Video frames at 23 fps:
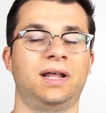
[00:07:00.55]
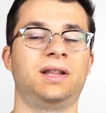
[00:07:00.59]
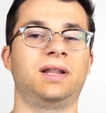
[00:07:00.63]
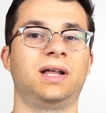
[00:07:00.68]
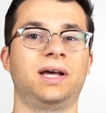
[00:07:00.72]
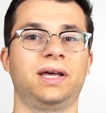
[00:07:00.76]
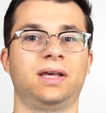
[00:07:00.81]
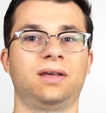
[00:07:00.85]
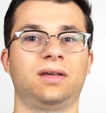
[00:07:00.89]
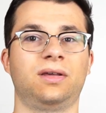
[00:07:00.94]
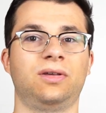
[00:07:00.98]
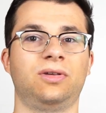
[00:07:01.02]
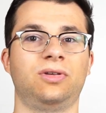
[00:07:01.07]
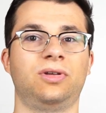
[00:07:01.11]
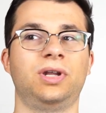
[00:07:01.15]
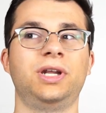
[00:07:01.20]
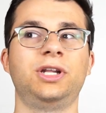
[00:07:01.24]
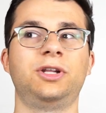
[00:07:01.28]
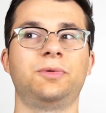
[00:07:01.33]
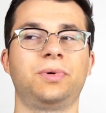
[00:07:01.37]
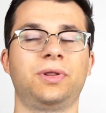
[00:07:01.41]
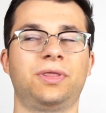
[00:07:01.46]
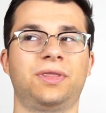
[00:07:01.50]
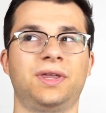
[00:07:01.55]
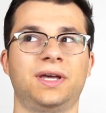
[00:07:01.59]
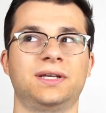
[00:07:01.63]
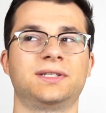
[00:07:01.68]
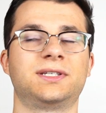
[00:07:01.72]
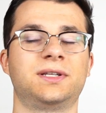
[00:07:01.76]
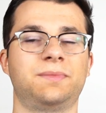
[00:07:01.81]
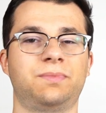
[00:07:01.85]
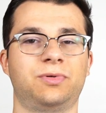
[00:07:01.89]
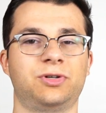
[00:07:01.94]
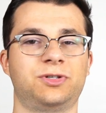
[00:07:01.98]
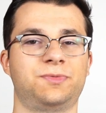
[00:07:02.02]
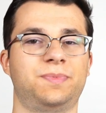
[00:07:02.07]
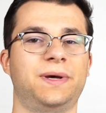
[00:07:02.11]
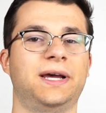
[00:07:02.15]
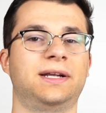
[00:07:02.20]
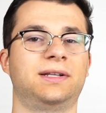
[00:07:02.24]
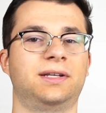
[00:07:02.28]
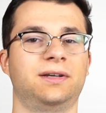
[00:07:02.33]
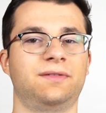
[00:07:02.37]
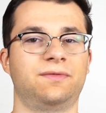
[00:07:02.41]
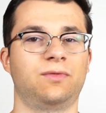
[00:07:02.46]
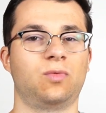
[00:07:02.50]
And like, you need to put things in
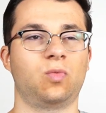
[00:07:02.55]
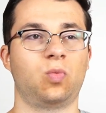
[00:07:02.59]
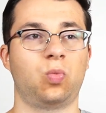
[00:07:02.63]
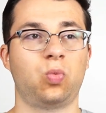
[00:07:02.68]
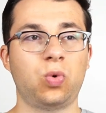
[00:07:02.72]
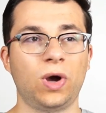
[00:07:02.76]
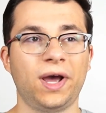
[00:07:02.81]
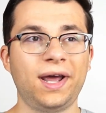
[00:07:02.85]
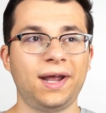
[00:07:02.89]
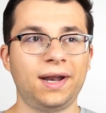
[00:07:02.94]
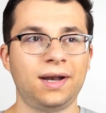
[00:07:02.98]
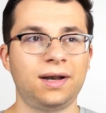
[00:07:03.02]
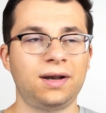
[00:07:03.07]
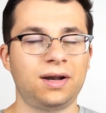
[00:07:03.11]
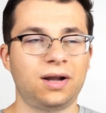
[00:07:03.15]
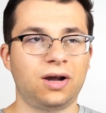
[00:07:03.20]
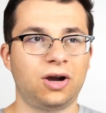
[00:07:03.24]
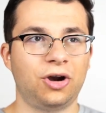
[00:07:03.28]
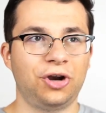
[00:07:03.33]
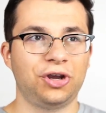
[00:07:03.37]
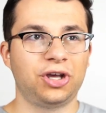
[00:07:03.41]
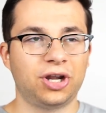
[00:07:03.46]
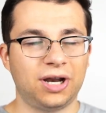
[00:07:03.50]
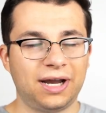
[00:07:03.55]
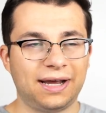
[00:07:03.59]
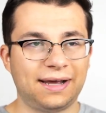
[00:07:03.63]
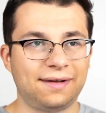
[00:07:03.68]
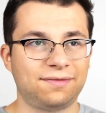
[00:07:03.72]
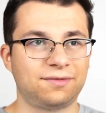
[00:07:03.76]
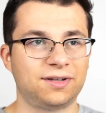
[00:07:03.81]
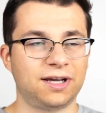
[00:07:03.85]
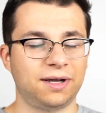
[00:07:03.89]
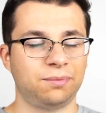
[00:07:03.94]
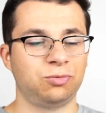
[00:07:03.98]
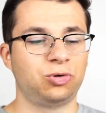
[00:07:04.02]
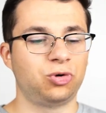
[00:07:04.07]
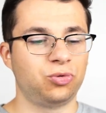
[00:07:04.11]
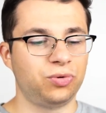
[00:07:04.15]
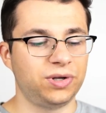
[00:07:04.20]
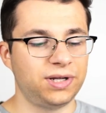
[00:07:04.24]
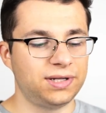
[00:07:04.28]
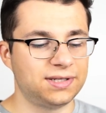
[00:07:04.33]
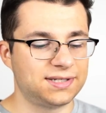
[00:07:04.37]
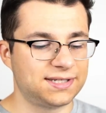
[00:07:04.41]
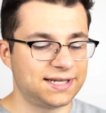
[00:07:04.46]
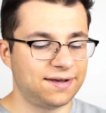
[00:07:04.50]
perspective. When are you gonna have time to
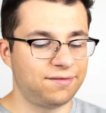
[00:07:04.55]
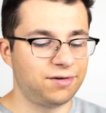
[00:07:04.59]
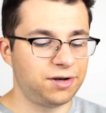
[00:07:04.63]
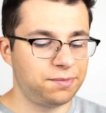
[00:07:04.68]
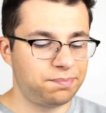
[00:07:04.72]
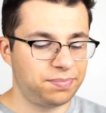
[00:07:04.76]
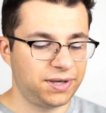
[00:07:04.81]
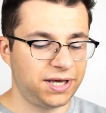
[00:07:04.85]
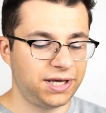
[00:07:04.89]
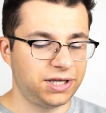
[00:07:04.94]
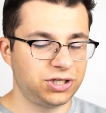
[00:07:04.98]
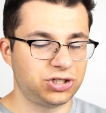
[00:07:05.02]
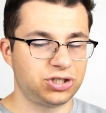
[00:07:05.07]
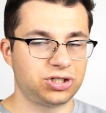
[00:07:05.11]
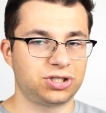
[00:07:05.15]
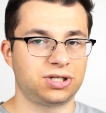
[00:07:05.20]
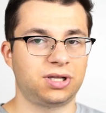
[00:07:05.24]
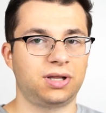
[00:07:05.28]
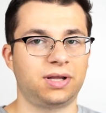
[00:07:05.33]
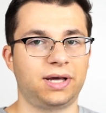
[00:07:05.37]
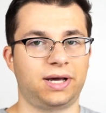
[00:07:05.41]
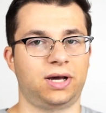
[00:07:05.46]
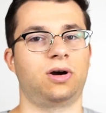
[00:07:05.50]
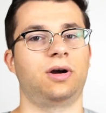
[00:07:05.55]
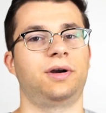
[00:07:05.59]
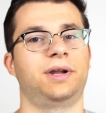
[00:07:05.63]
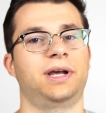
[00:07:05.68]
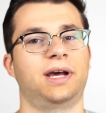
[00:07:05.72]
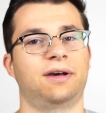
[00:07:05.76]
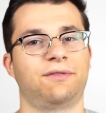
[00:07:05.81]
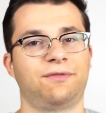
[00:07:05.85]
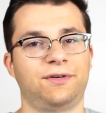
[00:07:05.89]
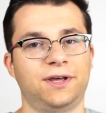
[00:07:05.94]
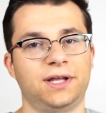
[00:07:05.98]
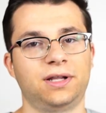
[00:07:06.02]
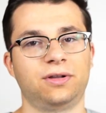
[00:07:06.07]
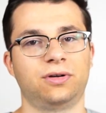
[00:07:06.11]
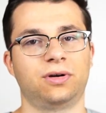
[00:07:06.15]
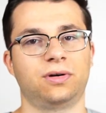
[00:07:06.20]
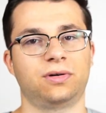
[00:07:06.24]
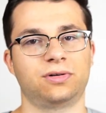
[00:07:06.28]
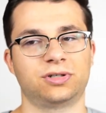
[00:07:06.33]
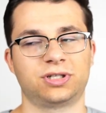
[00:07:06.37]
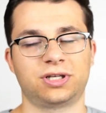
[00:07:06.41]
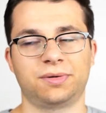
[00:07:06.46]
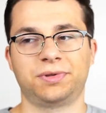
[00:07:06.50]
read 70 pages on like cardiac
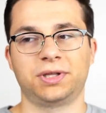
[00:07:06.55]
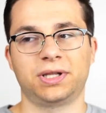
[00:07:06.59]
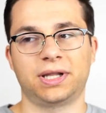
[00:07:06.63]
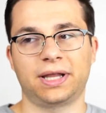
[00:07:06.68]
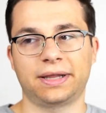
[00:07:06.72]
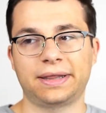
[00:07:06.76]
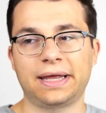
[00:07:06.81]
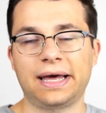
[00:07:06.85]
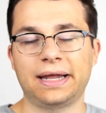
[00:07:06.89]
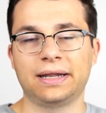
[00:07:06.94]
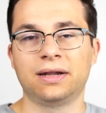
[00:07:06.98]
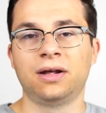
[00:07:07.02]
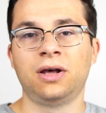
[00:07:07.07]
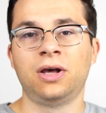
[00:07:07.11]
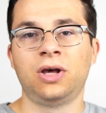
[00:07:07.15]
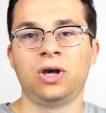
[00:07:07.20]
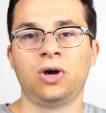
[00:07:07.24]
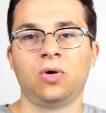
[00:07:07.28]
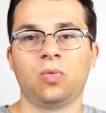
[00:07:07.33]
failure or something like that?